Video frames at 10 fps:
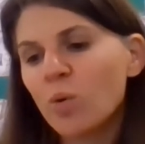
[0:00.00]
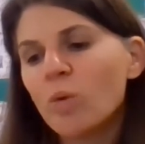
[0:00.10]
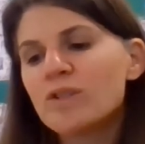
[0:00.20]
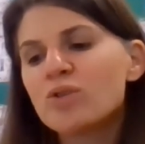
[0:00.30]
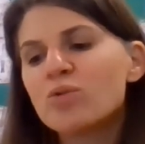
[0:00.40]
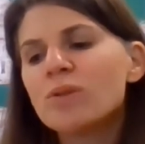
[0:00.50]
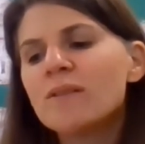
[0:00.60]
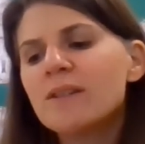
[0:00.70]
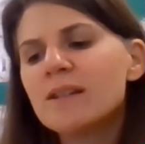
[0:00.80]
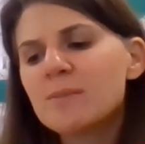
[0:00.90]
What
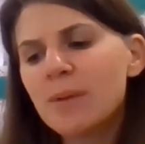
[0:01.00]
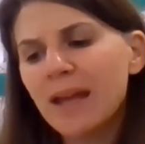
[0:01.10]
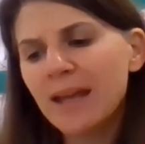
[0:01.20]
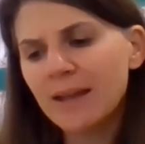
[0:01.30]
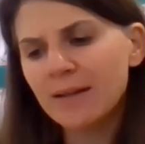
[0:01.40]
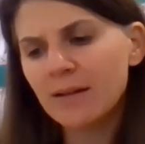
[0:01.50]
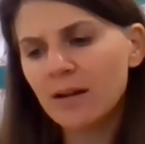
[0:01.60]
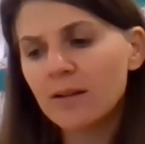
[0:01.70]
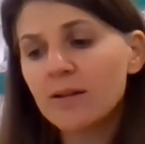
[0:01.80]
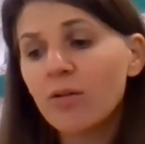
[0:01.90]
grievous pain
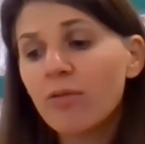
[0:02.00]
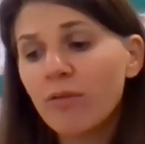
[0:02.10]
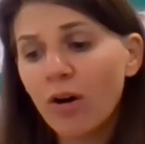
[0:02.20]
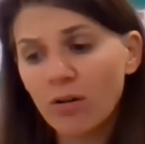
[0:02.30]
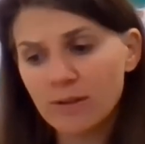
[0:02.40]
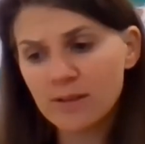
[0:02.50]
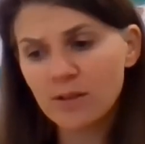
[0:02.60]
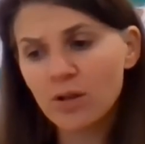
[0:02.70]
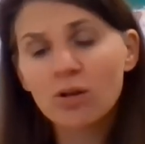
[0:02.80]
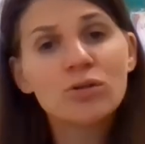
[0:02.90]
a little fault
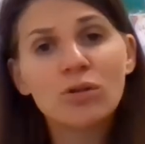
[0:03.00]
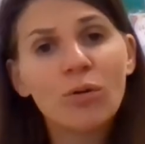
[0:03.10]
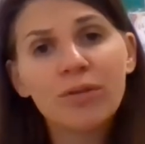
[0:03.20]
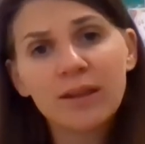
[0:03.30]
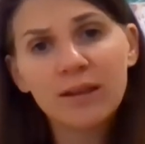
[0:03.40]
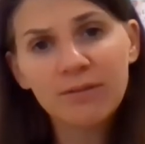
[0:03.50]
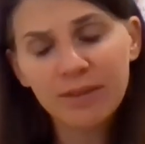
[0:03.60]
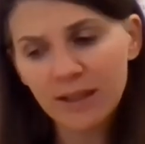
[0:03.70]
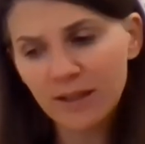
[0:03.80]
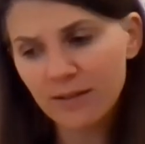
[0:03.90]
doth give
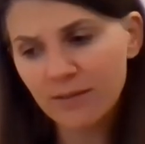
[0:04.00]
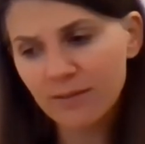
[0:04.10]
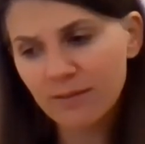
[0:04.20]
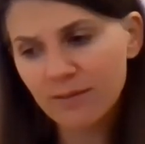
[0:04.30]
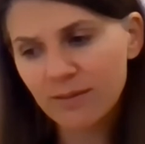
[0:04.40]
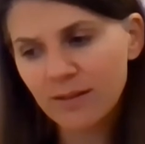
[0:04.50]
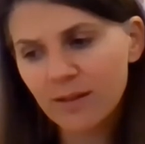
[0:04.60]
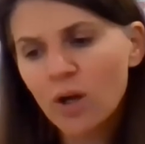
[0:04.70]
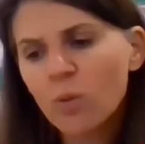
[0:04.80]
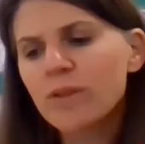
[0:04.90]
thee.
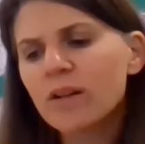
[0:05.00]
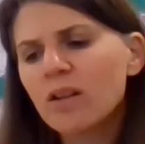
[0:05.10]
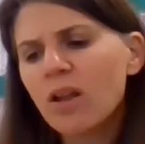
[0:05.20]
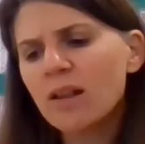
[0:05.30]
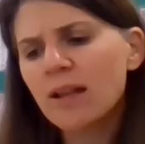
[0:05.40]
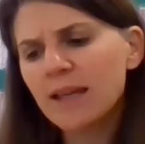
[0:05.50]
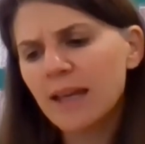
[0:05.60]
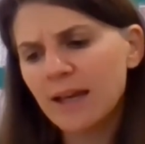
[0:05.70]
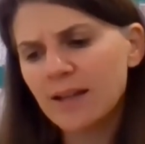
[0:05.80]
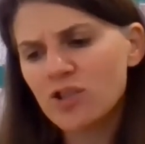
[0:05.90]
With a claw like
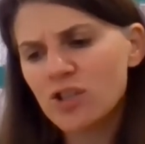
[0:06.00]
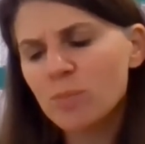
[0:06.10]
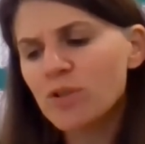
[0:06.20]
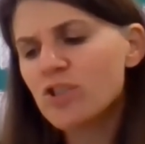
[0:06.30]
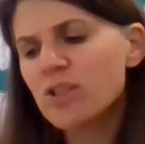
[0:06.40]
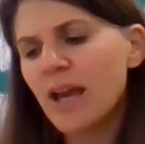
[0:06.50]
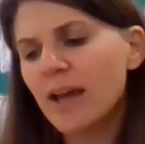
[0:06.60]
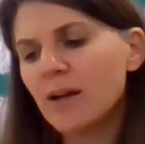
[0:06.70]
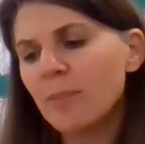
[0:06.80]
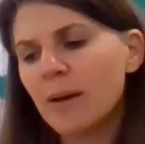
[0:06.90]
hand, she pushed the
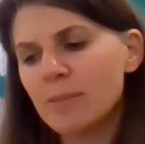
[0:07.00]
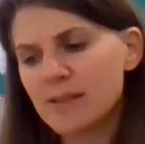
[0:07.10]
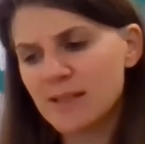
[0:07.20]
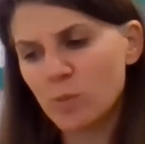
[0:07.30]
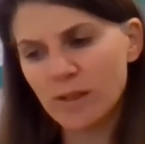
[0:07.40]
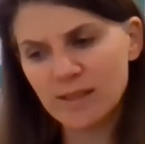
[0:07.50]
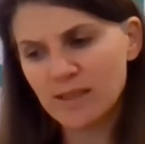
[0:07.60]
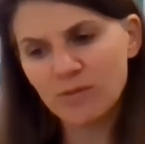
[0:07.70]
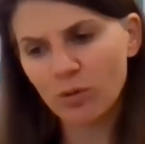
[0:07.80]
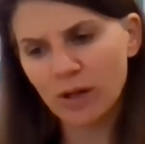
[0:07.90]
hat up on Mrs.
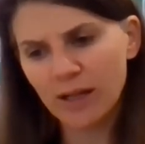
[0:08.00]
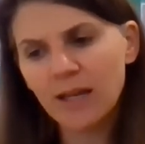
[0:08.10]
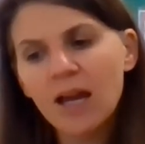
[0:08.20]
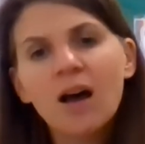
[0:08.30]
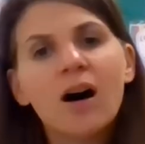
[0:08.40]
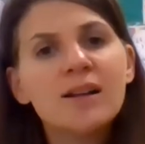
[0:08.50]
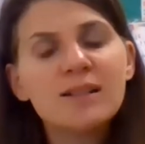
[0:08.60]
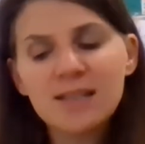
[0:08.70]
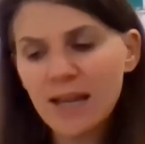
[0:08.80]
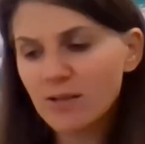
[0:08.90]
forehead,
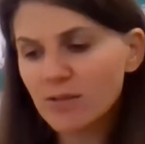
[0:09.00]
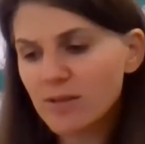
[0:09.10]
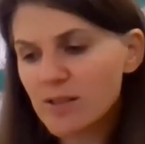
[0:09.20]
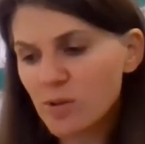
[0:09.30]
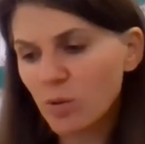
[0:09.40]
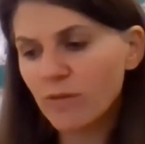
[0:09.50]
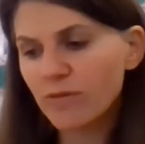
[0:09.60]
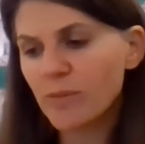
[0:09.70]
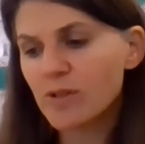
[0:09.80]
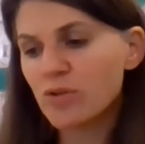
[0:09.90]
untangled the stole
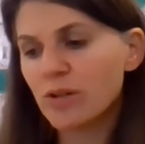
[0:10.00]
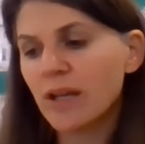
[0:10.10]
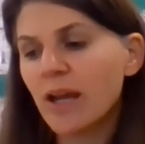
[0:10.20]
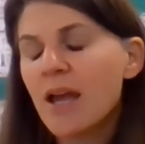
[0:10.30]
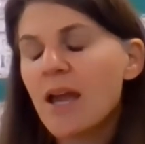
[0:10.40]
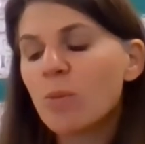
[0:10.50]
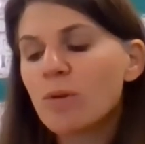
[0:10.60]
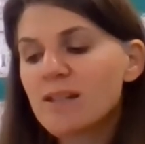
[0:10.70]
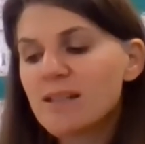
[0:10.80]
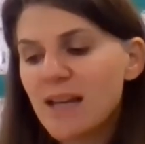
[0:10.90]
from the tree, and
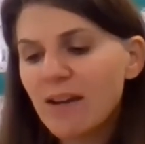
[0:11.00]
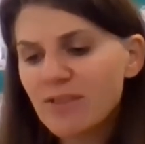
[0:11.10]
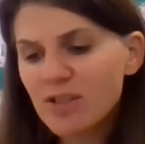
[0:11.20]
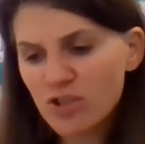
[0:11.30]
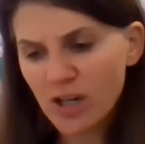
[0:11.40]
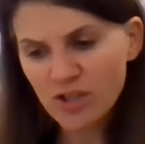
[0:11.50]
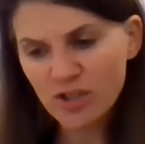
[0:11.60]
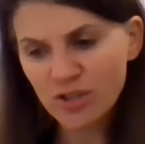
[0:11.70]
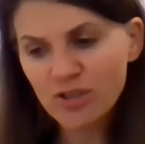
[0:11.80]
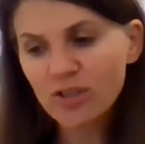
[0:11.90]
with a deft
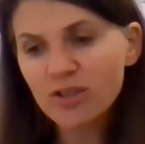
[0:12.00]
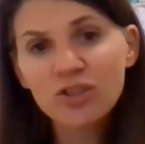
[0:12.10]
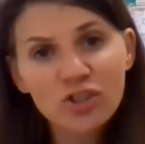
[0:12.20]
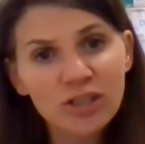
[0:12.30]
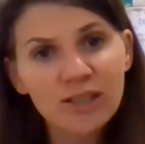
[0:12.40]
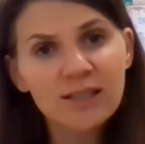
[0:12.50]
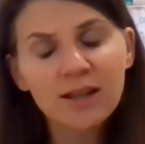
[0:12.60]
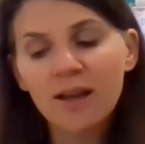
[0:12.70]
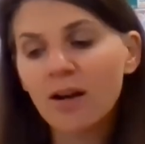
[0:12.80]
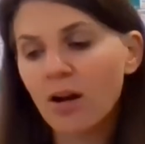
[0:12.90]
gesture took the sheet
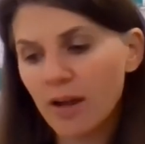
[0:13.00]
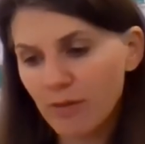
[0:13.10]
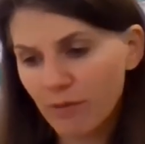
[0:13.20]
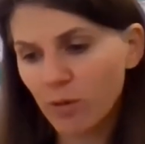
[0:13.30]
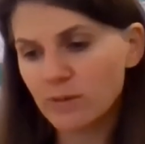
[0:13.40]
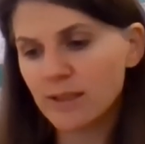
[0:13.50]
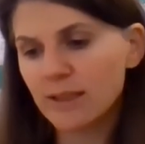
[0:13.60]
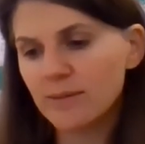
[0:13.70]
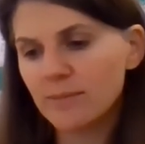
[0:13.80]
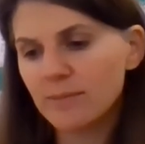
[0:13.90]
and, unfolded
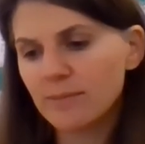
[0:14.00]
it.